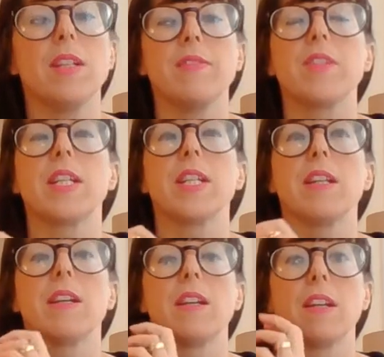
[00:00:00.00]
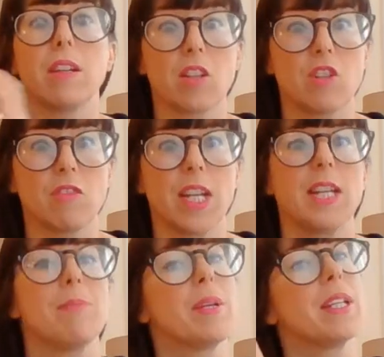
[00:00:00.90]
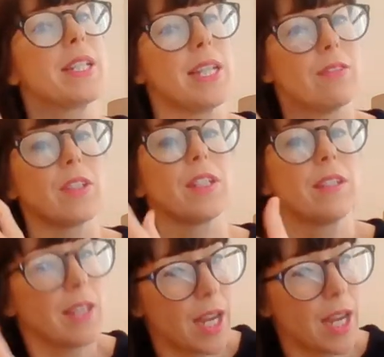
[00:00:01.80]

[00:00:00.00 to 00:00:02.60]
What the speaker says: lived in luxury, but had given